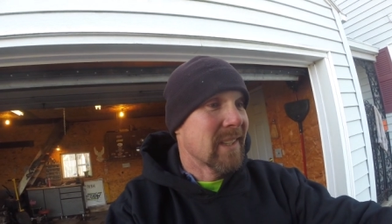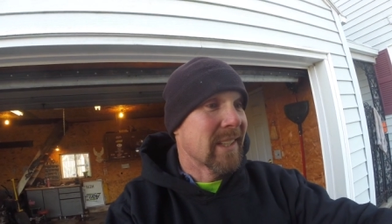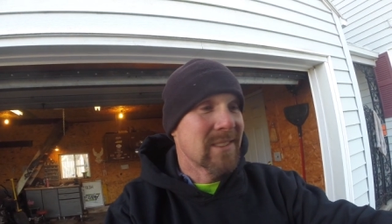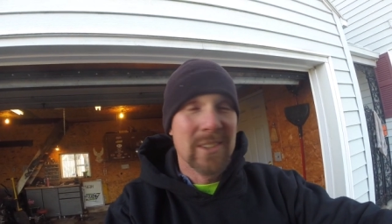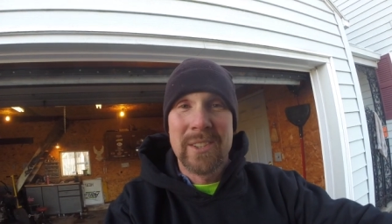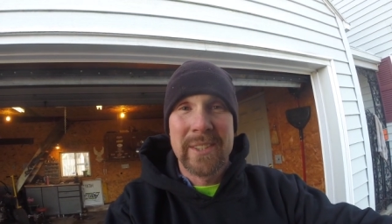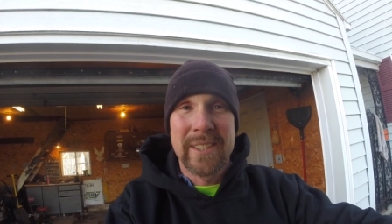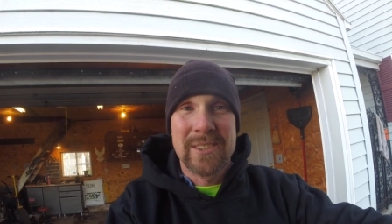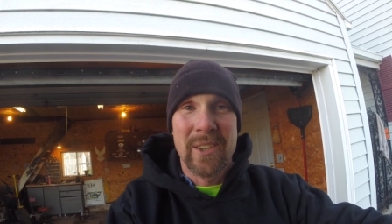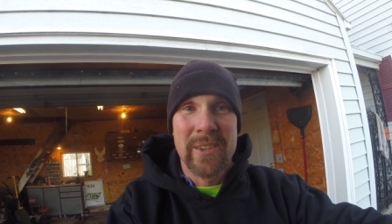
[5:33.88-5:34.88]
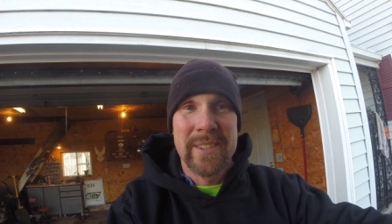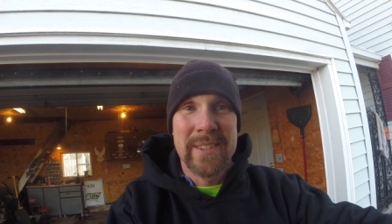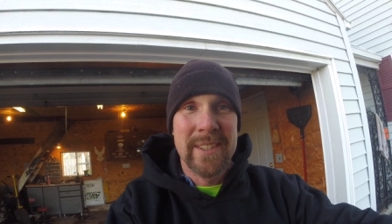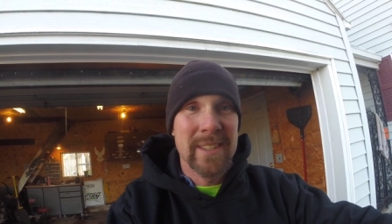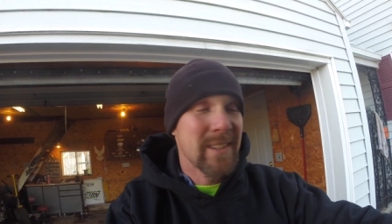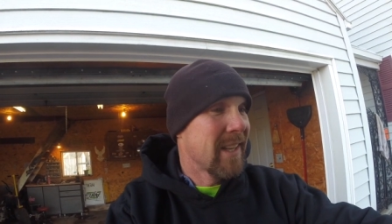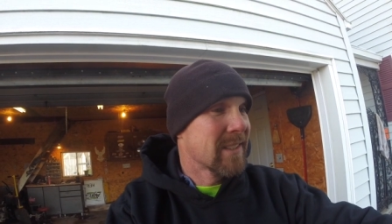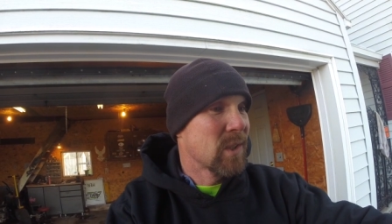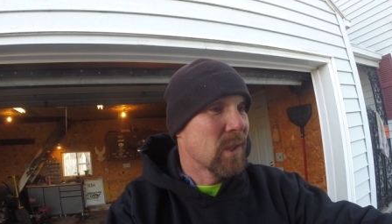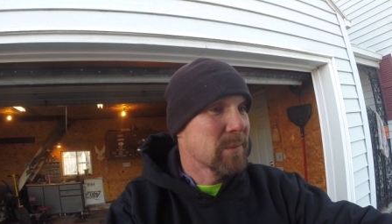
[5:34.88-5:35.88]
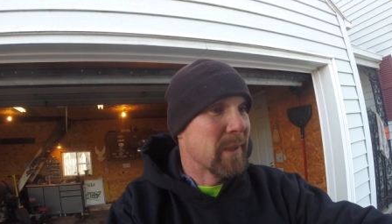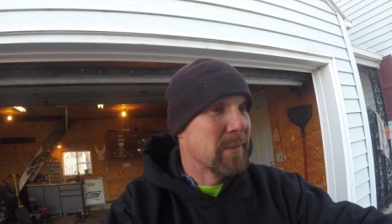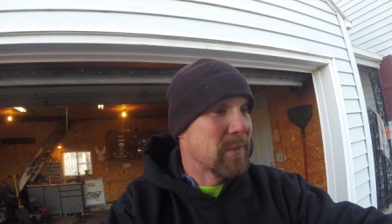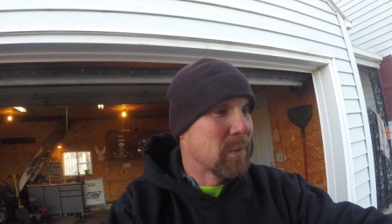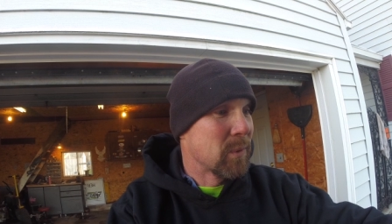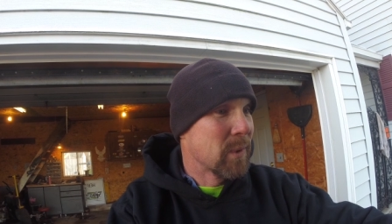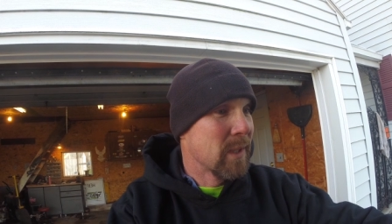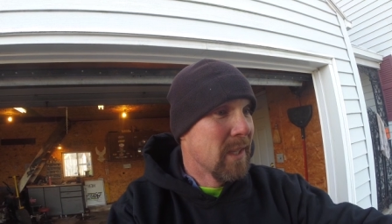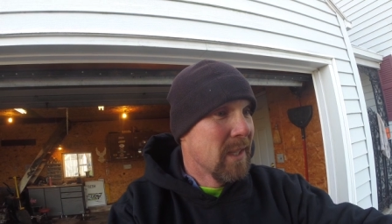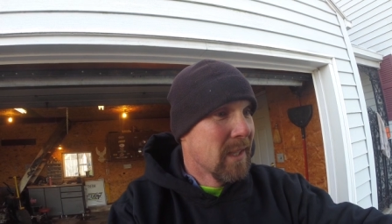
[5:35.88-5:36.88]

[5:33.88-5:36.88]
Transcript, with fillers: I guess I'll get started and get that exhaust manifold.